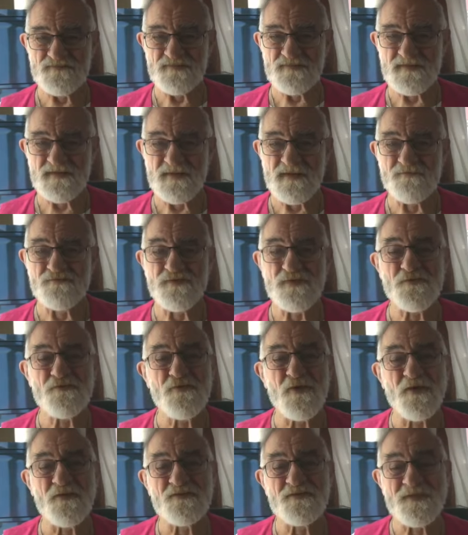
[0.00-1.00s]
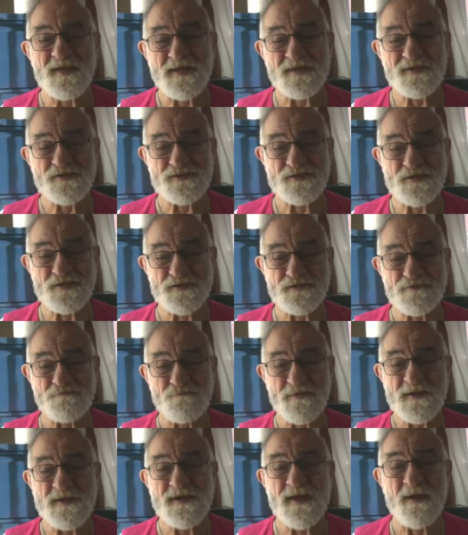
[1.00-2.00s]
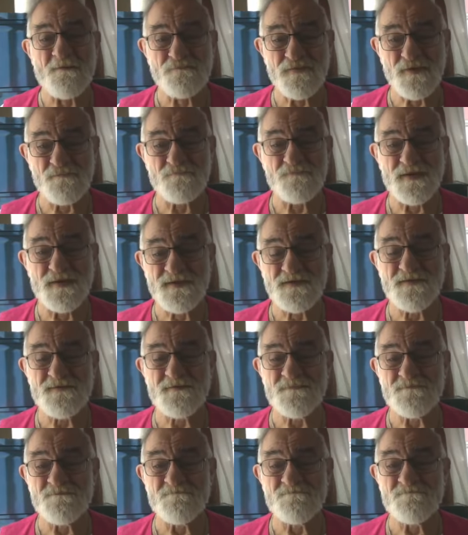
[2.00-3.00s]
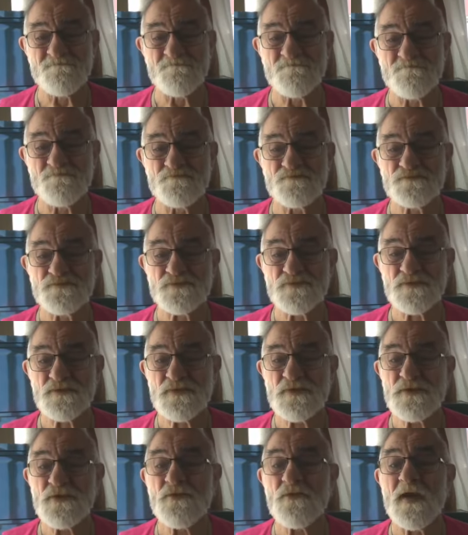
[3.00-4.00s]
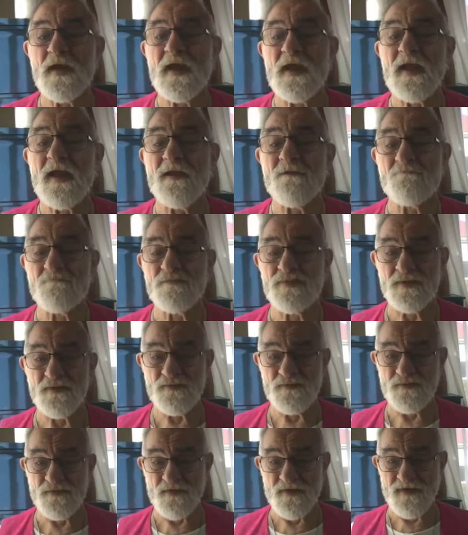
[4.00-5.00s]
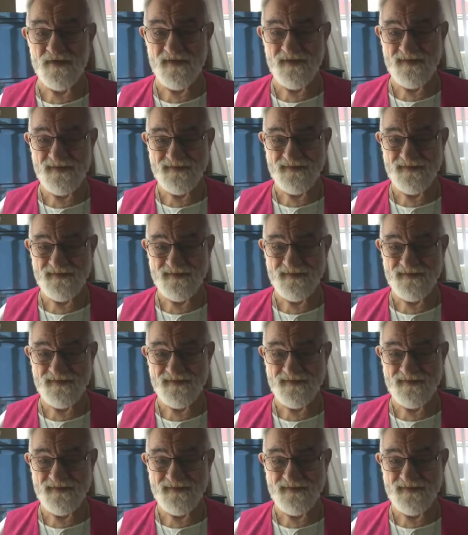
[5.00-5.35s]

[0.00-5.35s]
If you want things to speed up a bit, you amplify